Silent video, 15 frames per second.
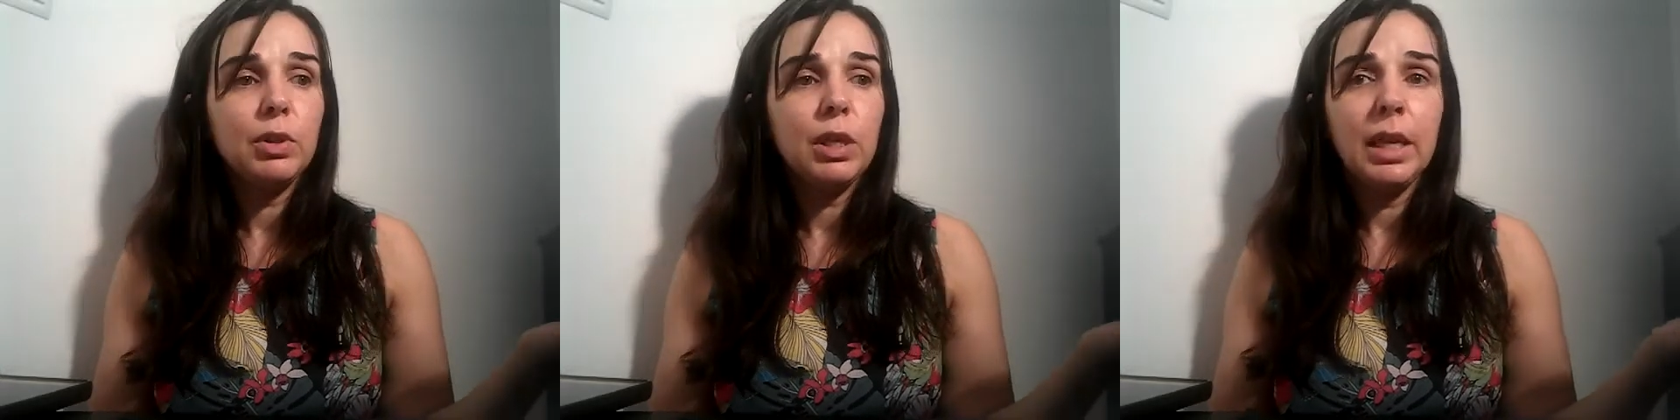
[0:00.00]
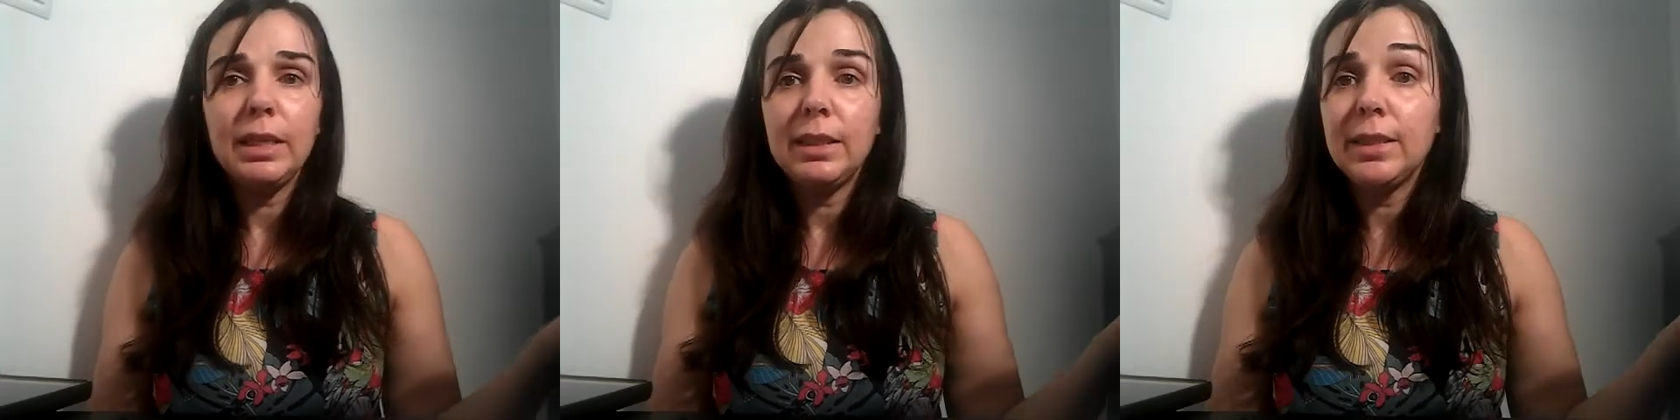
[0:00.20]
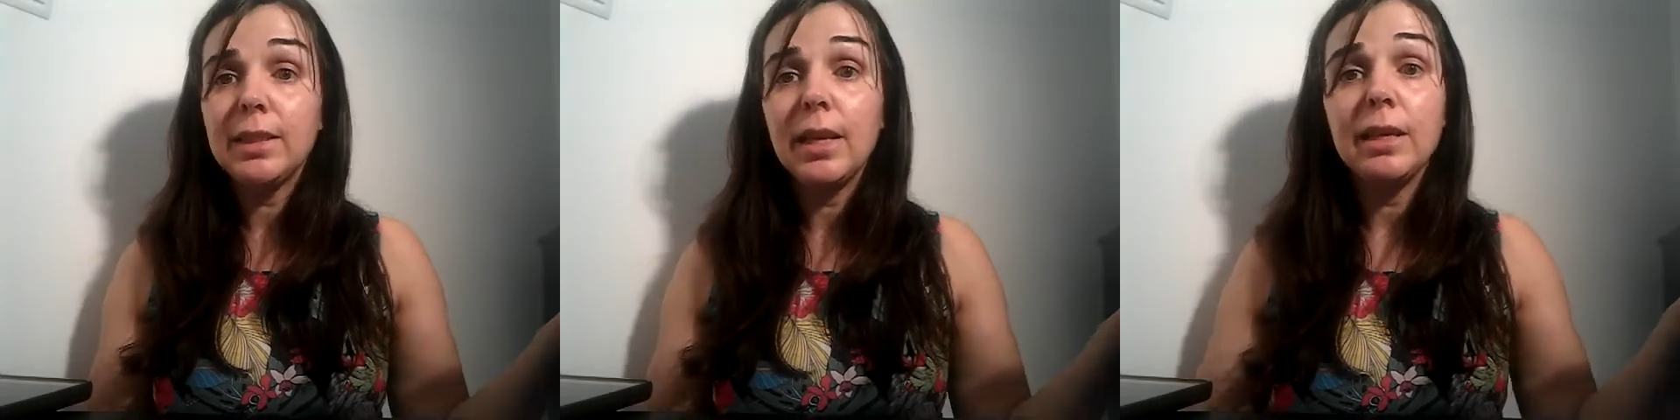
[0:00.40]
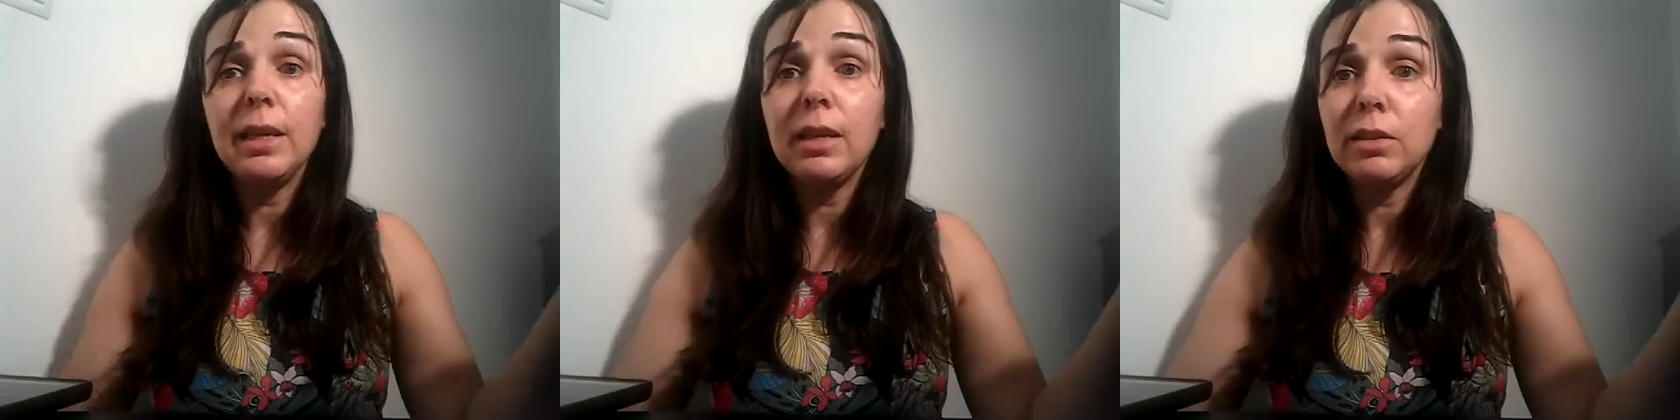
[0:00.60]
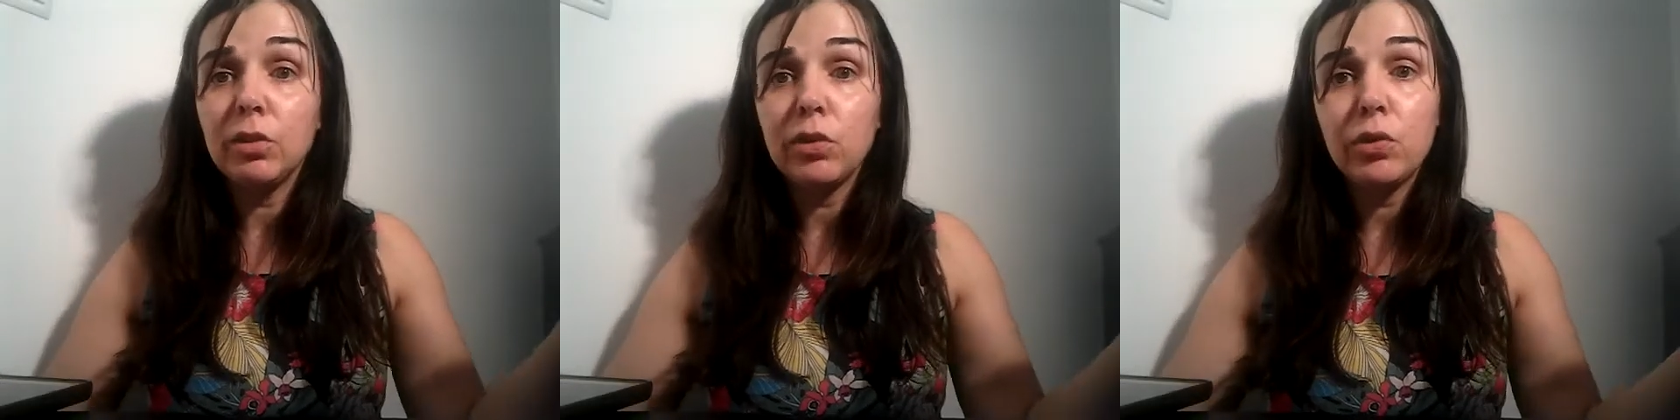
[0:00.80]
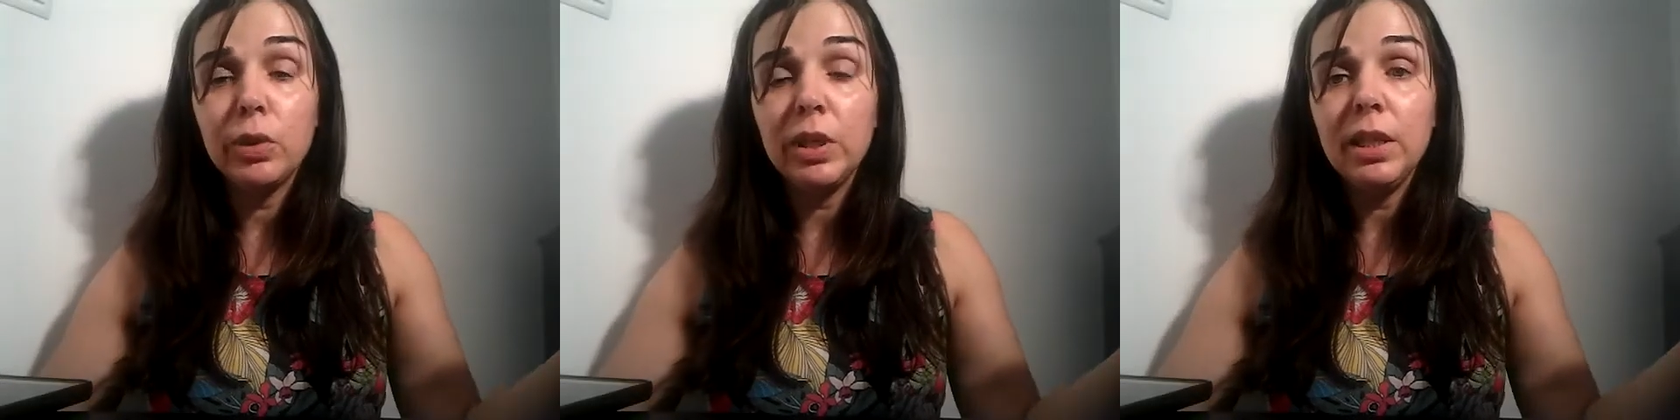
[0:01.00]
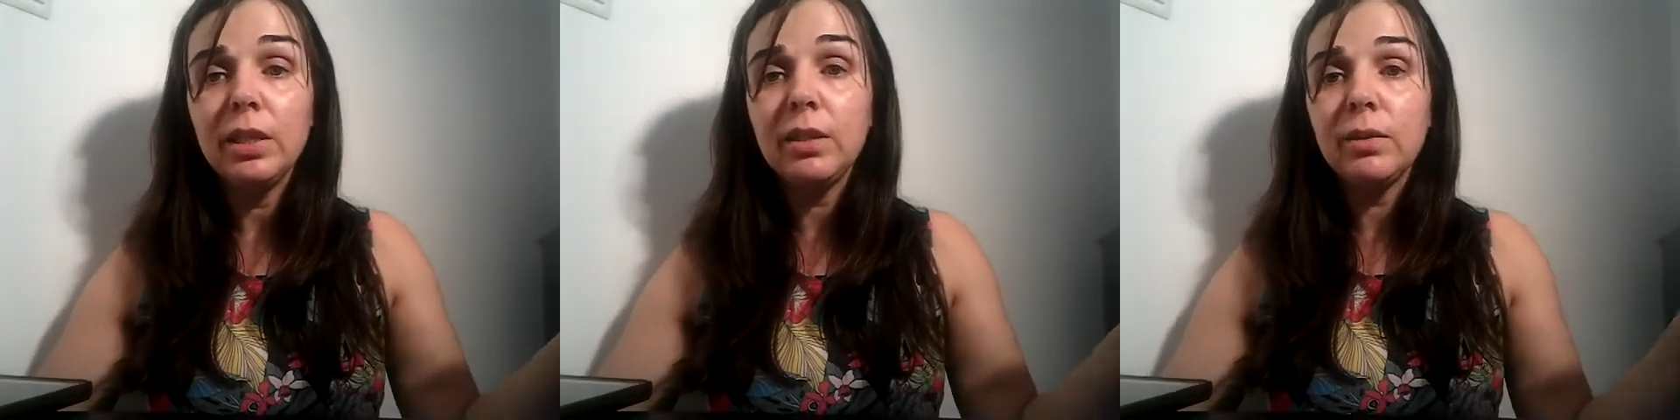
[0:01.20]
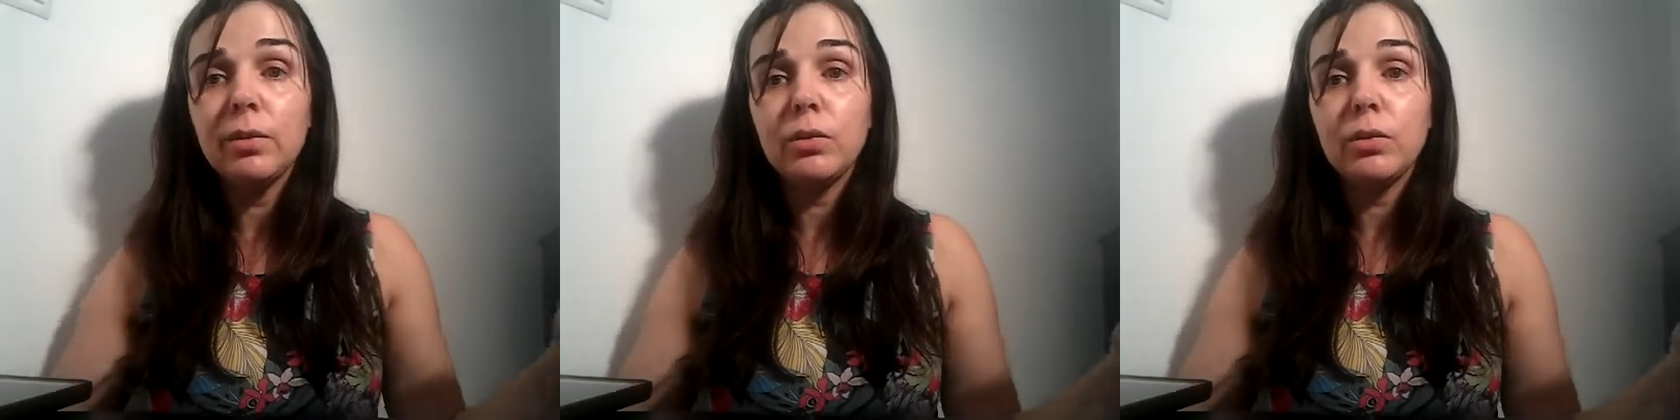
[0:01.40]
let's say, a tree,